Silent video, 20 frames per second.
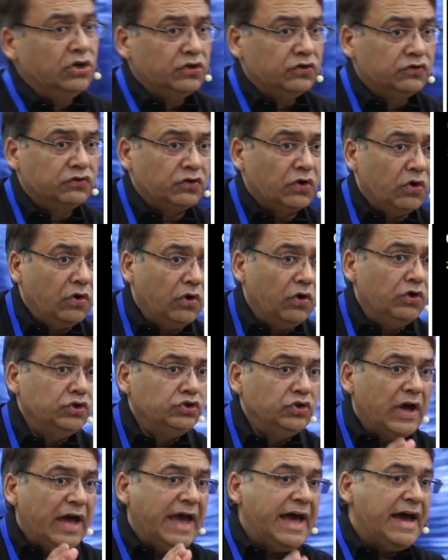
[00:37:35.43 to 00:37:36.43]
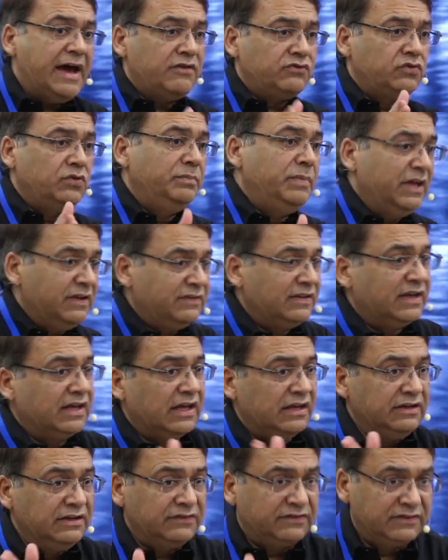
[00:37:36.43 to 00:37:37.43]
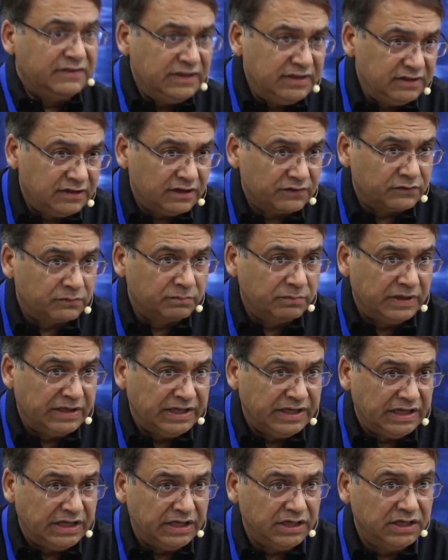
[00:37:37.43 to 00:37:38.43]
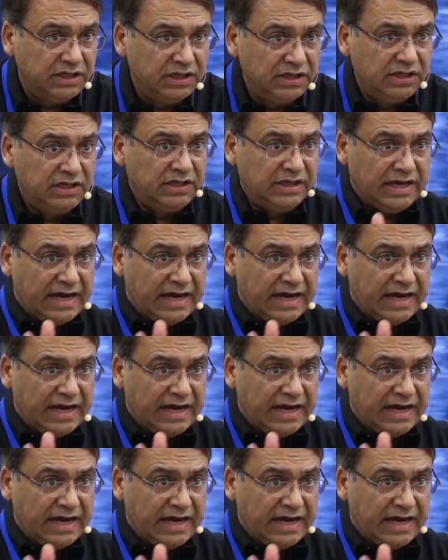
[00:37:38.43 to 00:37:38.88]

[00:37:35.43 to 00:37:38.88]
So you have to basically see the spleen